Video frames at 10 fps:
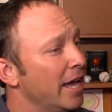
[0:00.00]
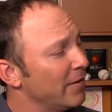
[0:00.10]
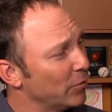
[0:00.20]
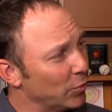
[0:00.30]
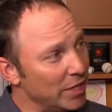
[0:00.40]
have
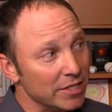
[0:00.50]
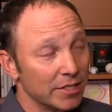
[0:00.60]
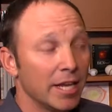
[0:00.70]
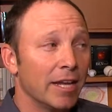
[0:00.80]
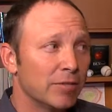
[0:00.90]
a reason,
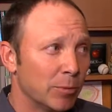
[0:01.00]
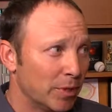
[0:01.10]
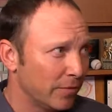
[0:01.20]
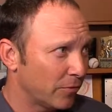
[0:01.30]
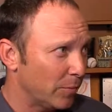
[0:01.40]
have some
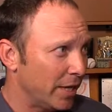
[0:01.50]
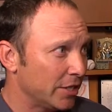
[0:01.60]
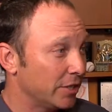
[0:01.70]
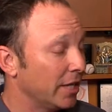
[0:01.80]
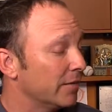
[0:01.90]

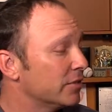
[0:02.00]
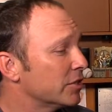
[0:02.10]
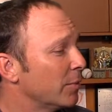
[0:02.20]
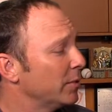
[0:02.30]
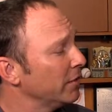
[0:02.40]
information, have
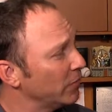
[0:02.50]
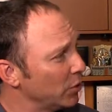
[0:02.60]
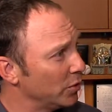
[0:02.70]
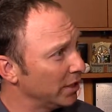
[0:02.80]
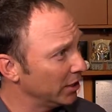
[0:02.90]
something for you
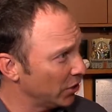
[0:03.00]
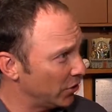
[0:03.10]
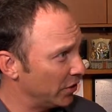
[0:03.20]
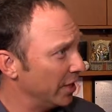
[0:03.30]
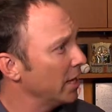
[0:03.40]
to
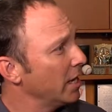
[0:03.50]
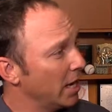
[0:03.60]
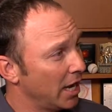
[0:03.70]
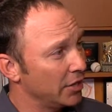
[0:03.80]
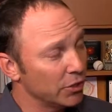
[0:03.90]
learn
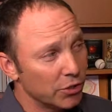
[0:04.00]
on your